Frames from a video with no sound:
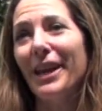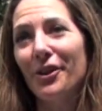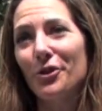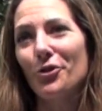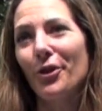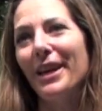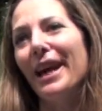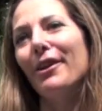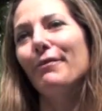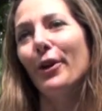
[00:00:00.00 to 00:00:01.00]
the
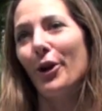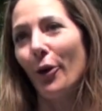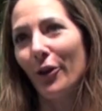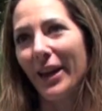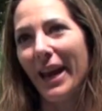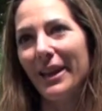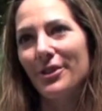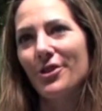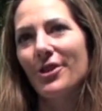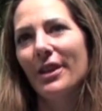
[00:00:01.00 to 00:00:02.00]
industry at a very early
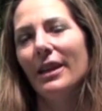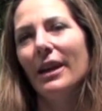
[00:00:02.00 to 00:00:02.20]
age.